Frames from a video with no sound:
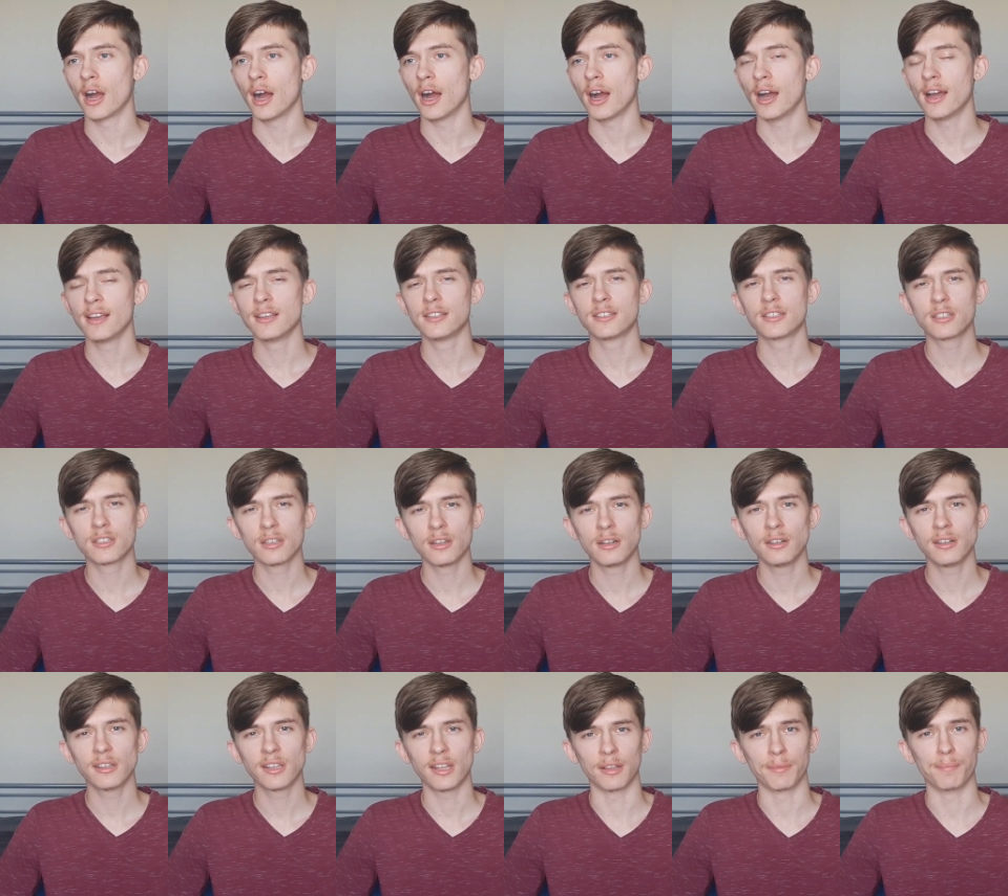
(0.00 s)
I
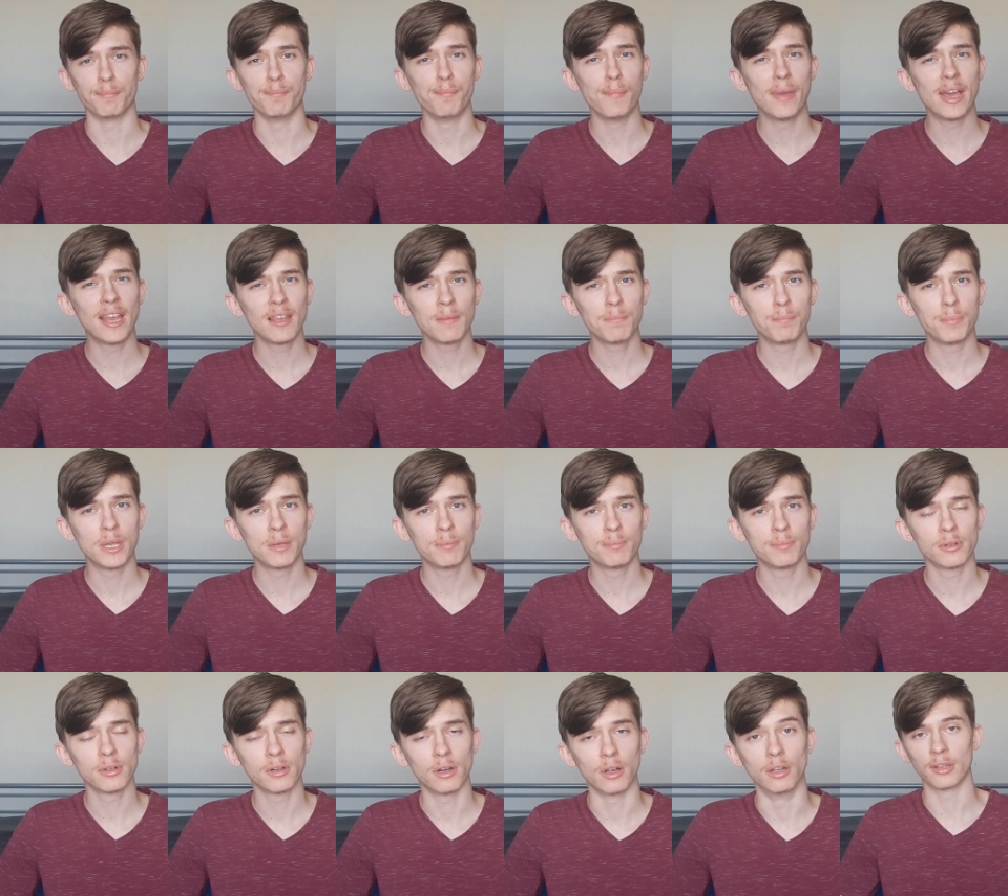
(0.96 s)
saw that many
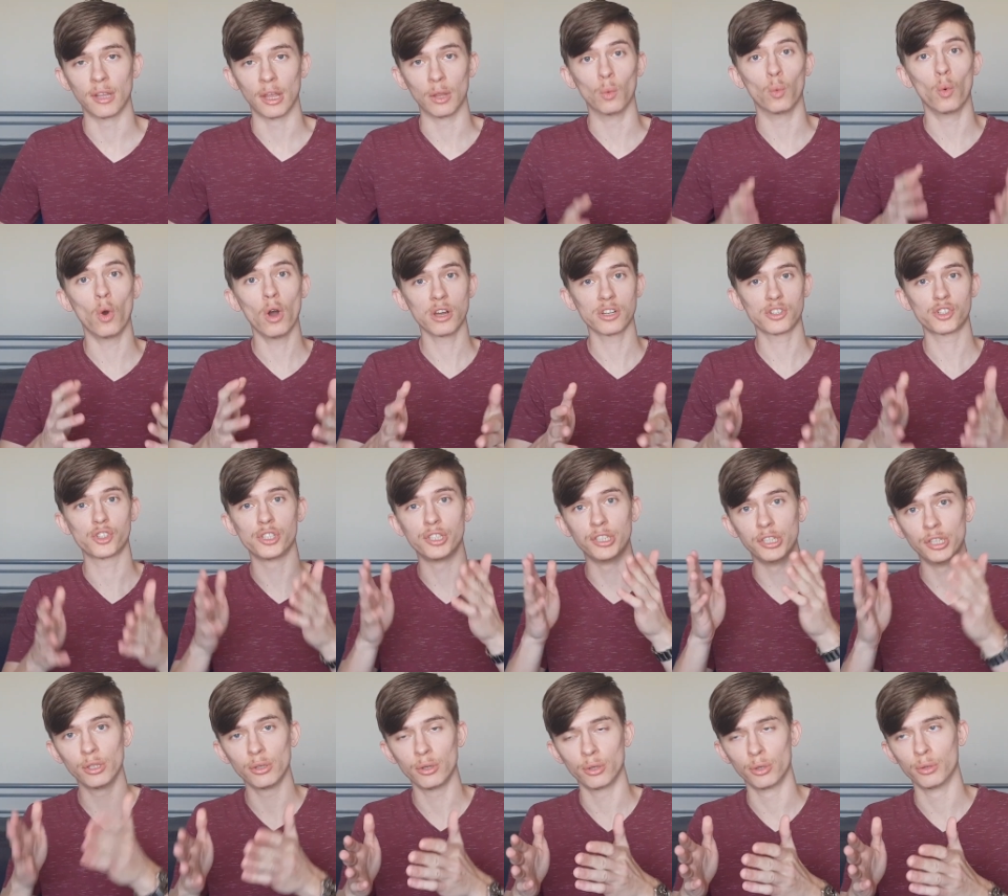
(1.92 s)
people that watch
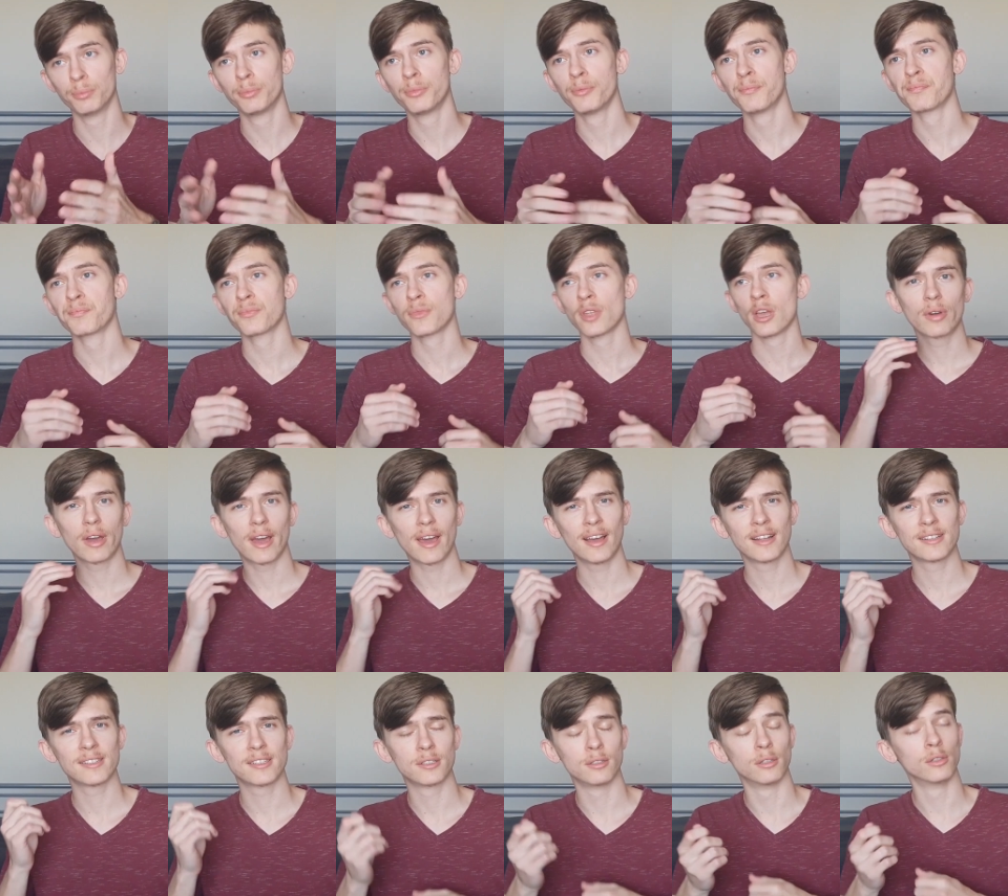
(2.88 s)
YouTube look
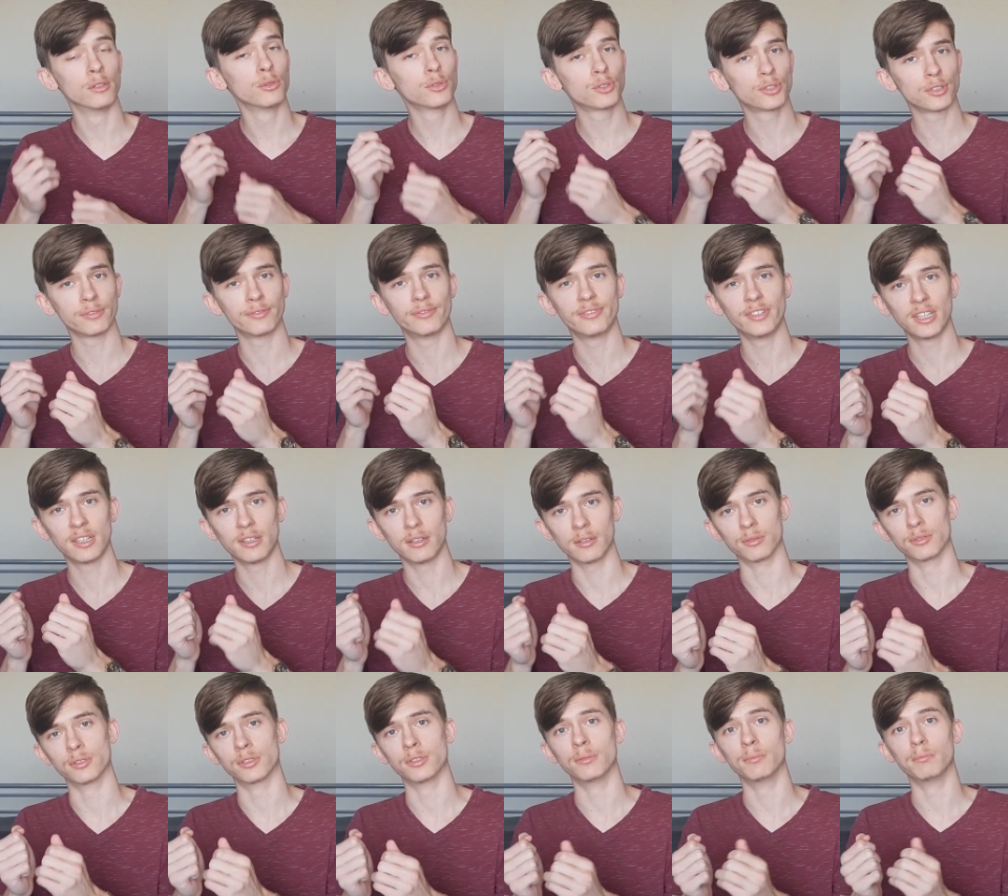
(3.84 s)
at solution
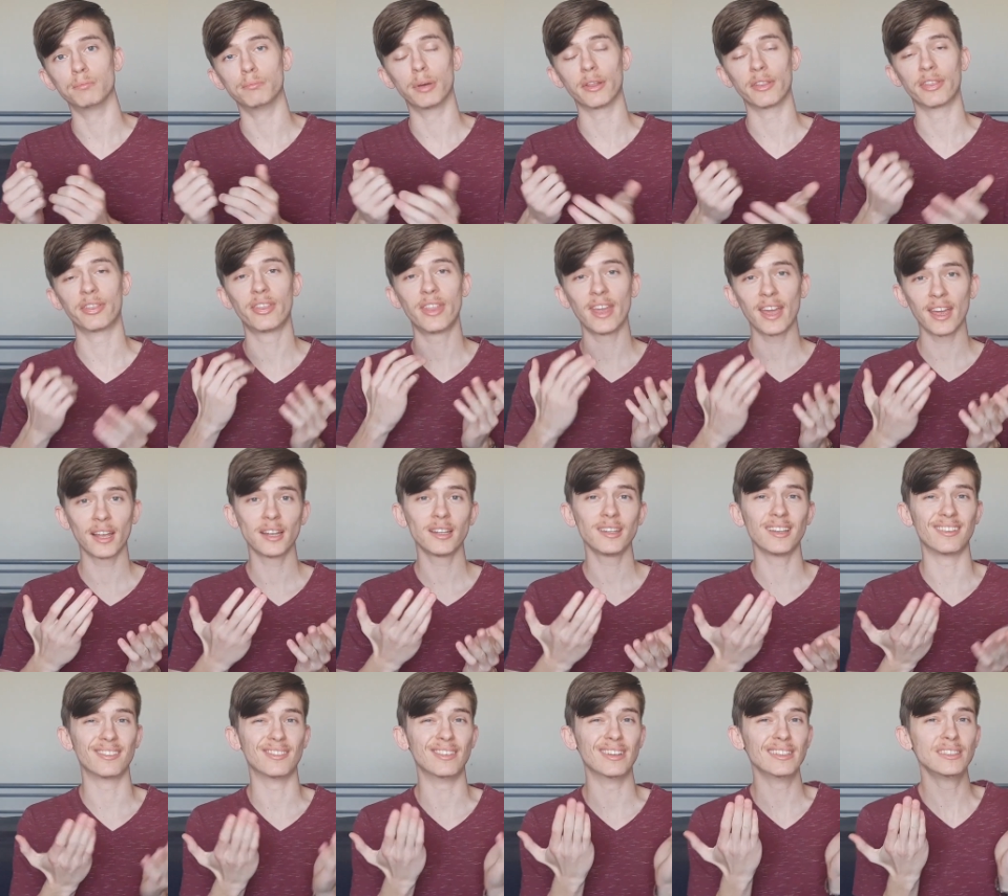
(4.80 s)
videos, but then
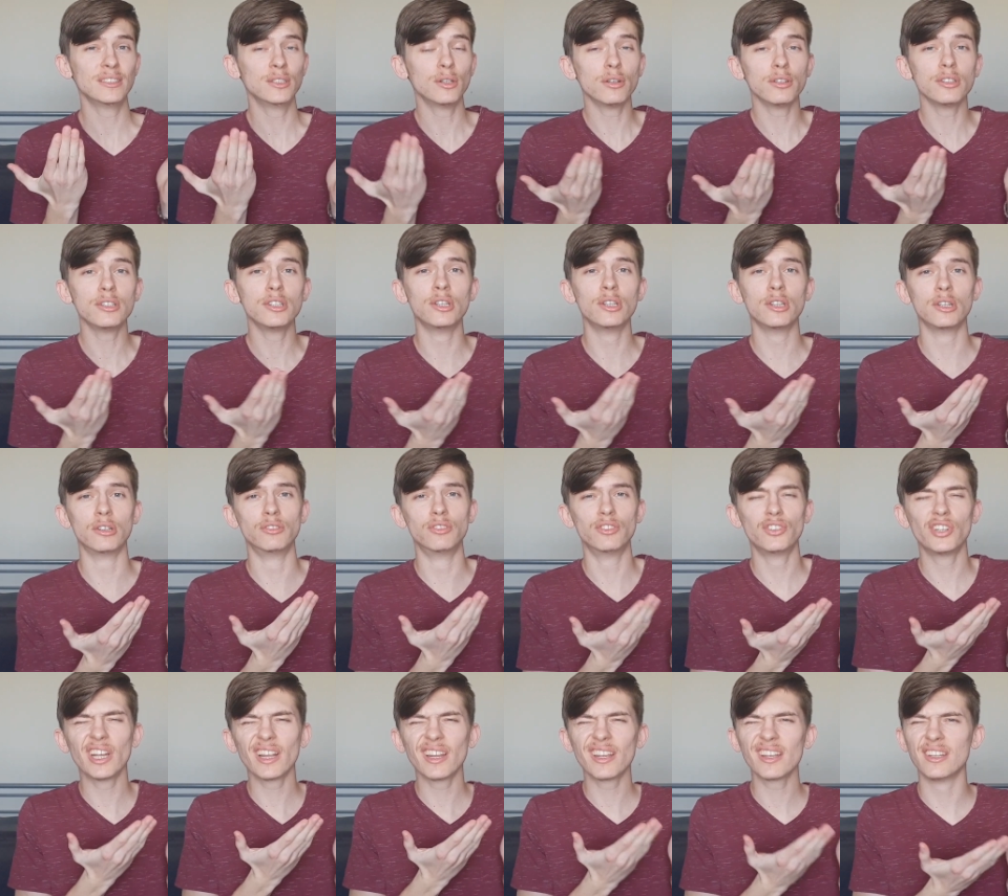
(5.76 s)
they don't
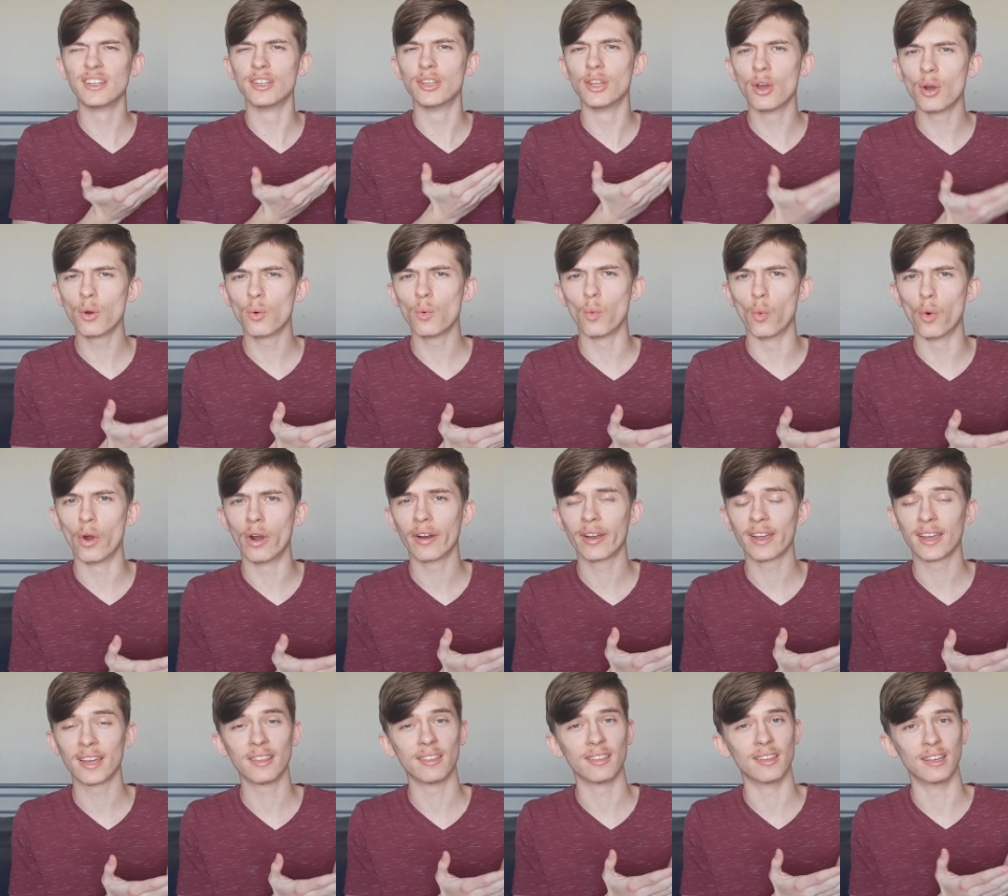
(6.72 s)
really know where
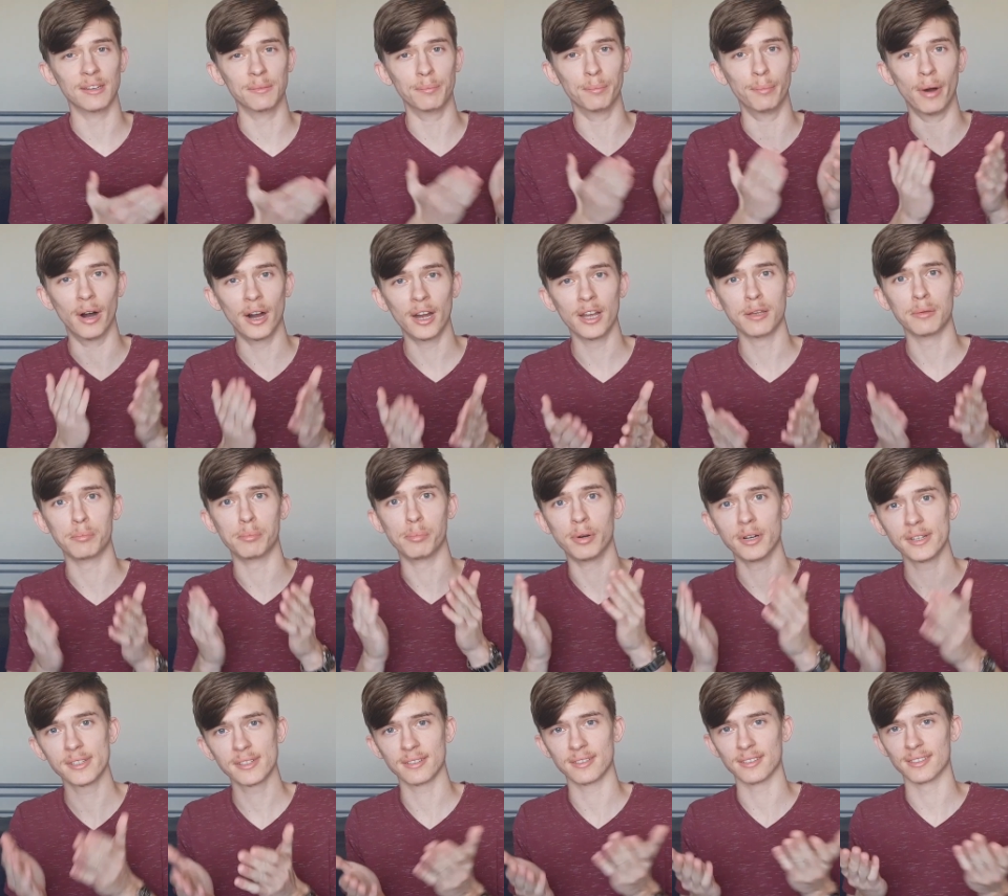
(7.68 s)
can they buy
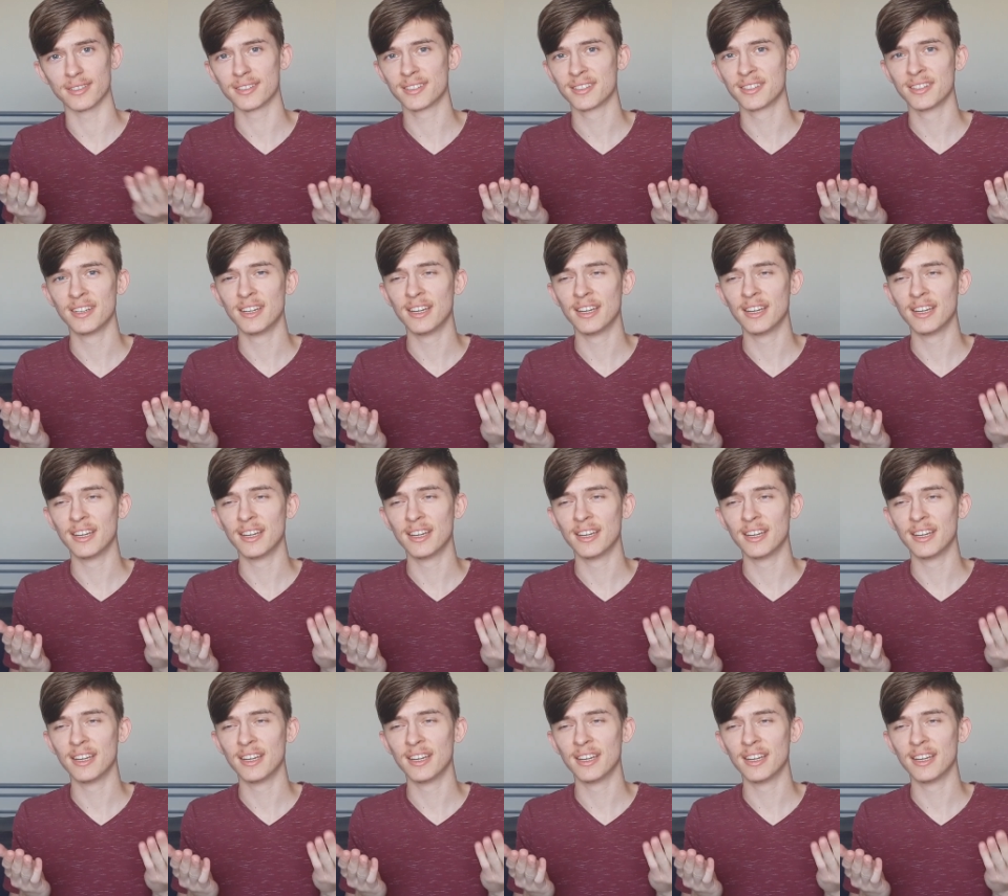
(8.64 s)
puzzles.